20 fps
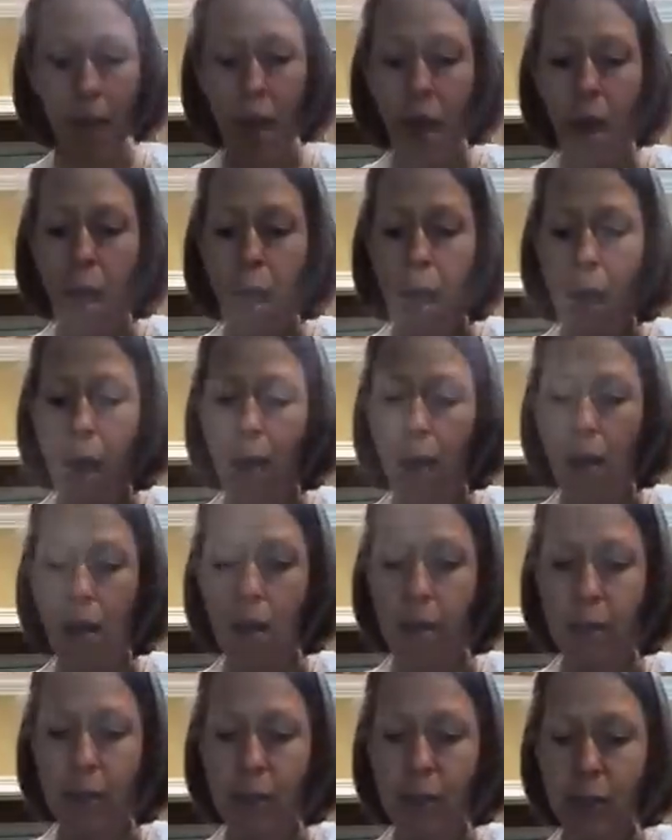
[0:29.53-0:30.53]
And
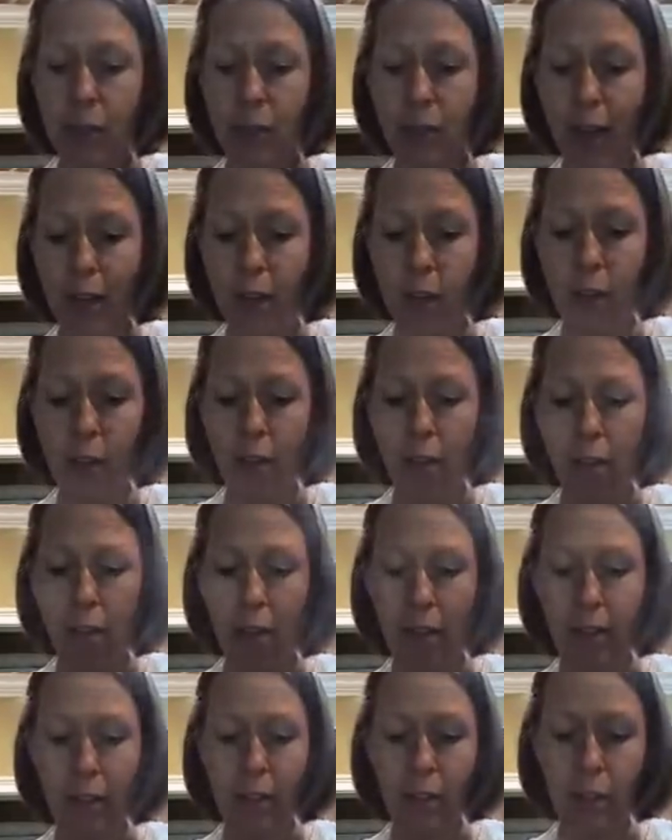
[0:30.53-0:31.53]
so that's what I like to
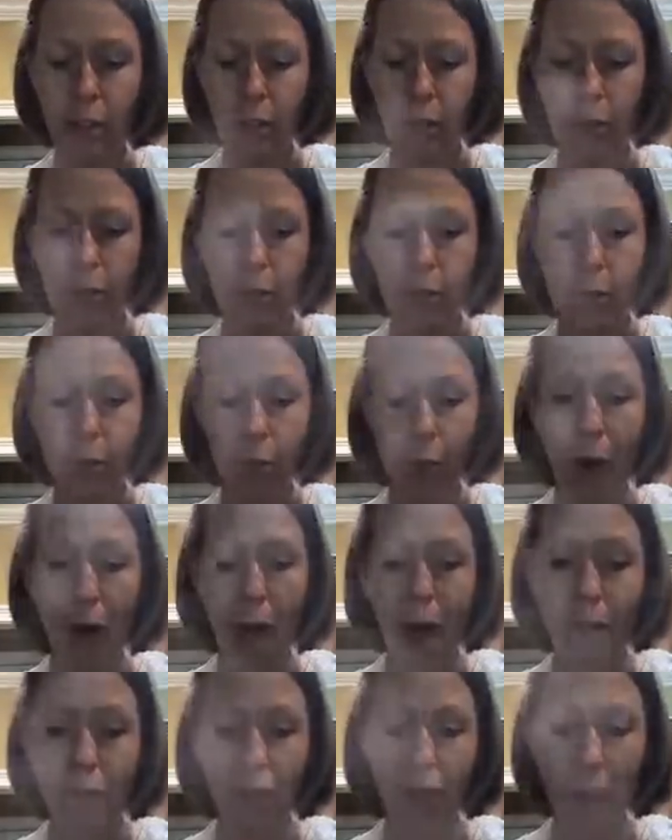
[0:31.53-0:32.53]
use. And so I have
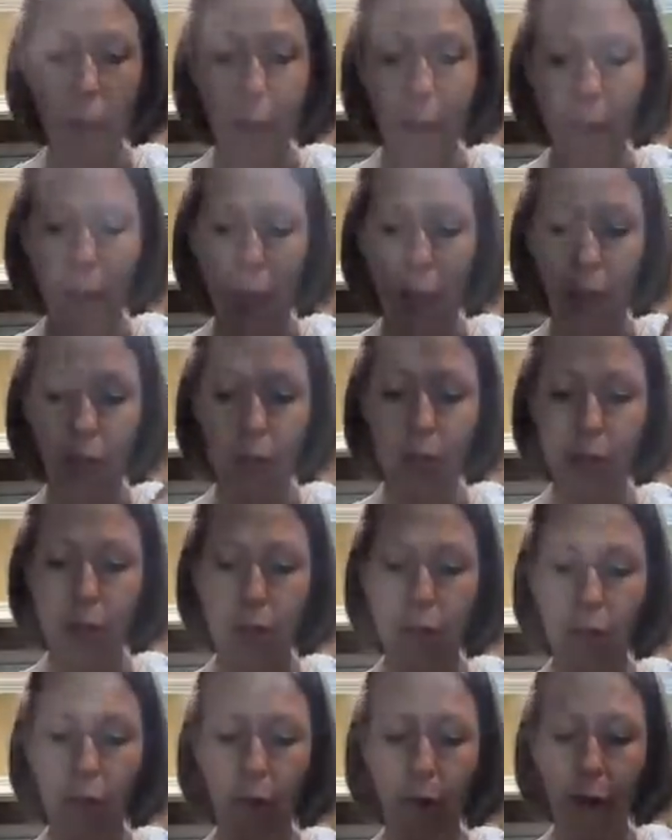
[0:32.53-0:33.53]
that pound of
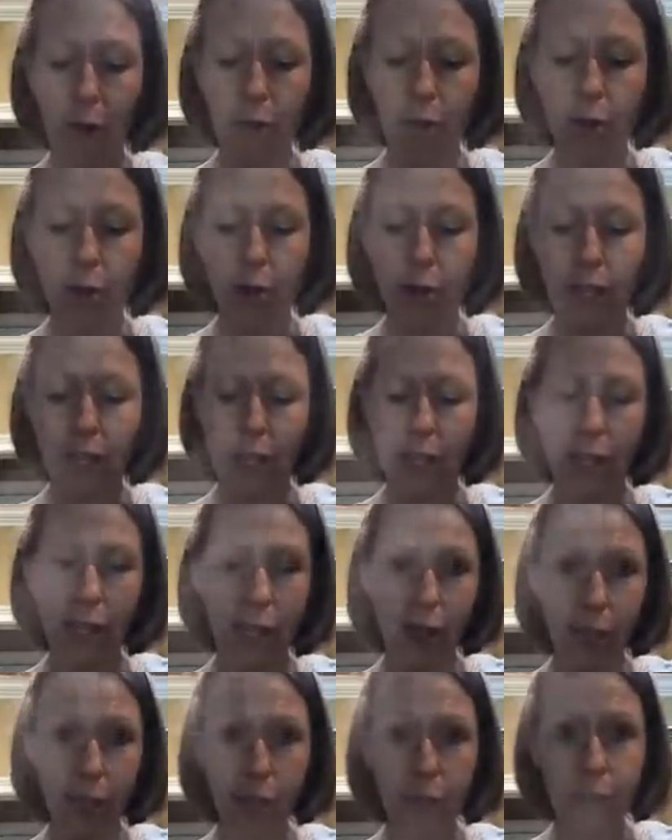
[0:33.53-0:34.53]
ground turkey in here,
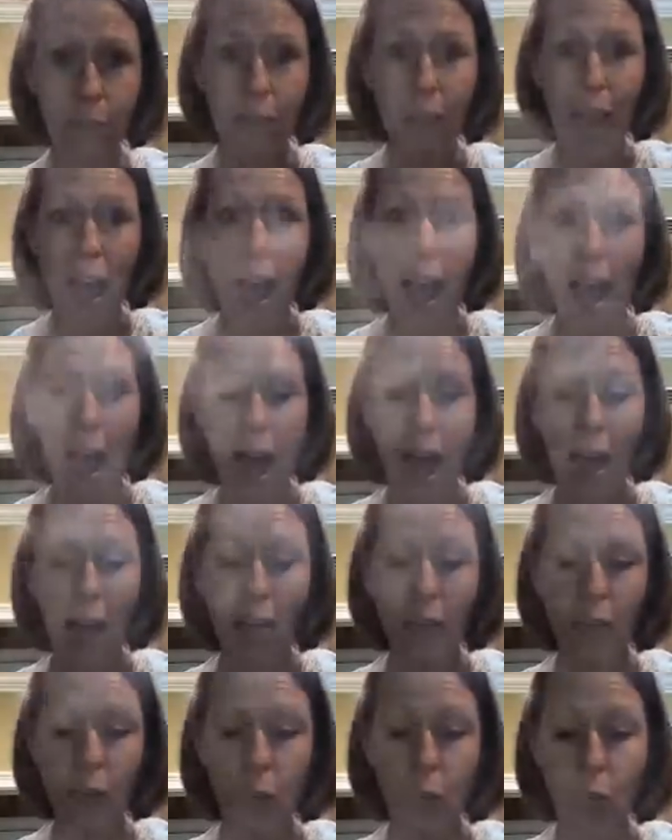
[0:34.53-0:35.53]
as
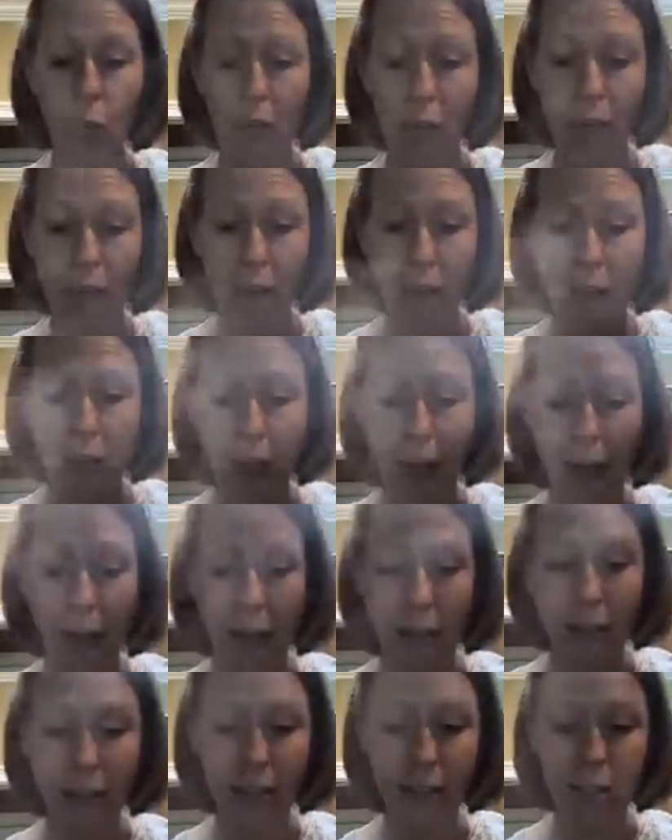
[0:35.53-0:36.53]
well
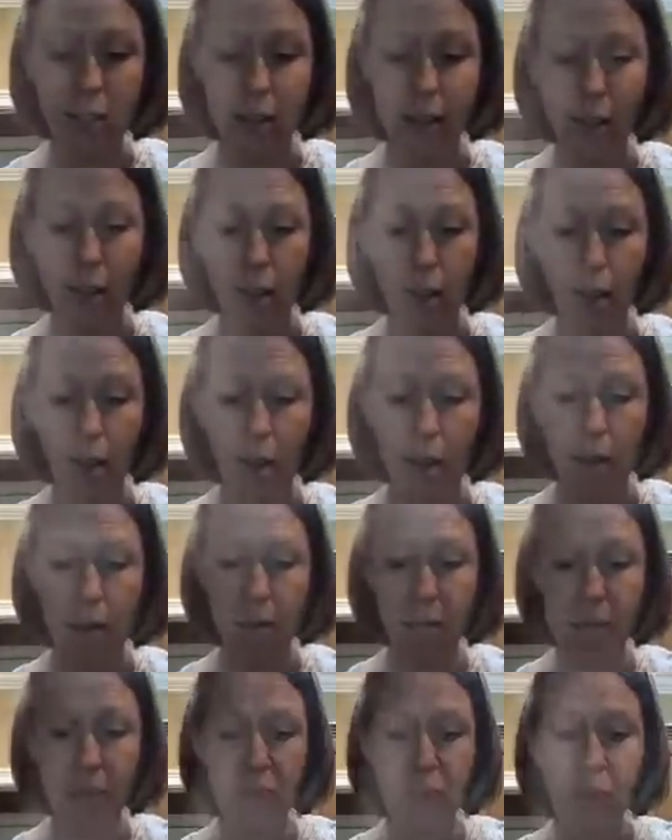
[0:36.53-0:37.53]
as
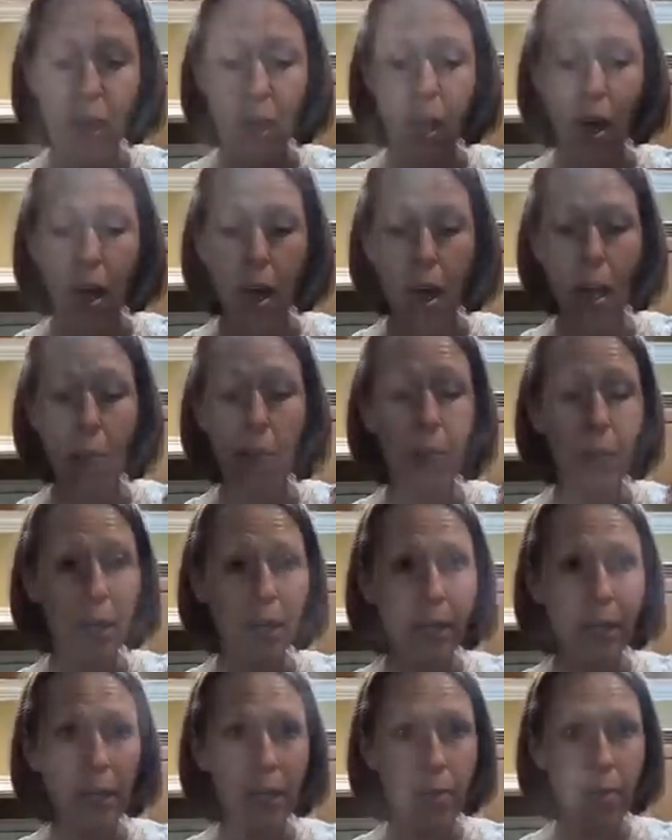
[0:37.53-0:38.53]
a
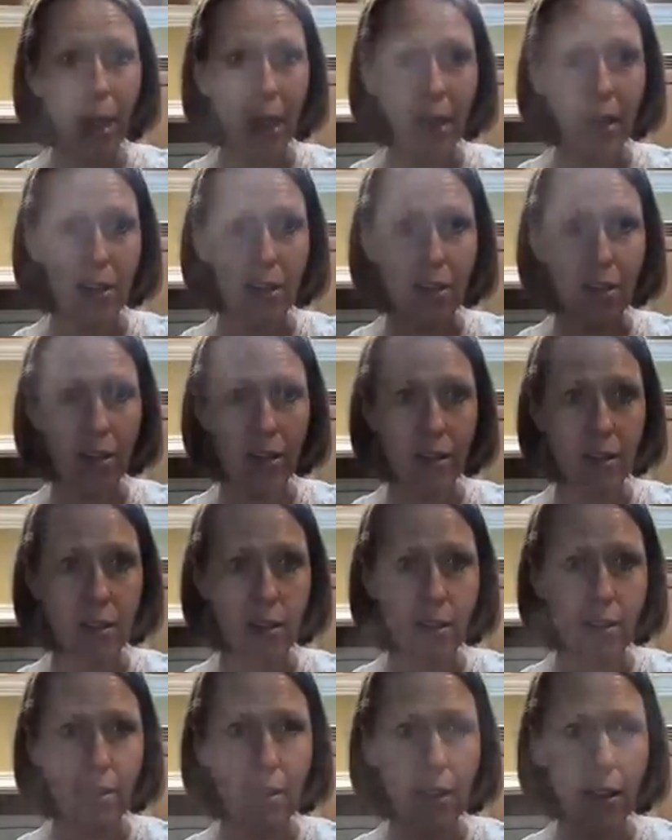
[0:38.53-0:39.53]
medium onion
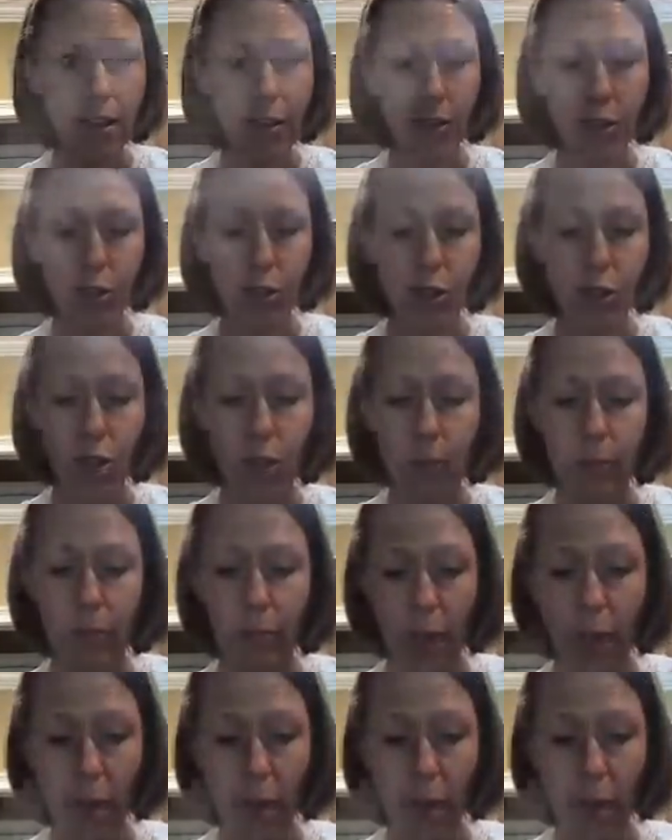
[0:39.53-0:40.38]
that's chopped up.